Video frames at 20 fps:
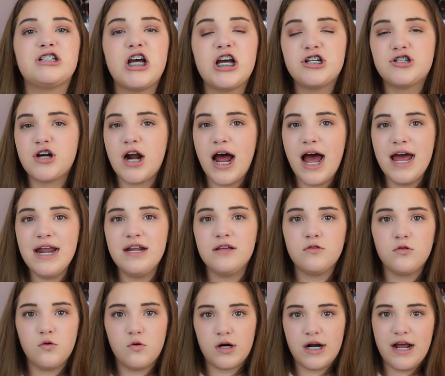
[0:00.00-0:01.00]
I tried
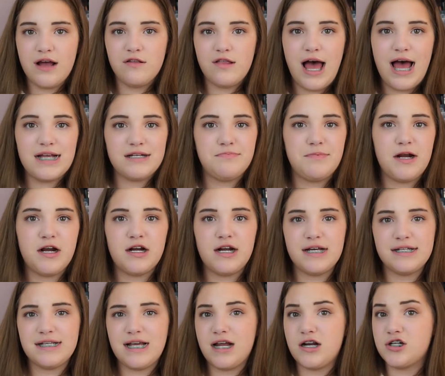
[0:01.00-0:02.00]
L'Oreal Lash
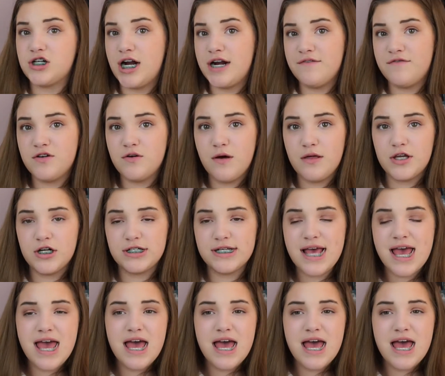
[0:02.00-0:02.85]
Paradise. I tried a few others.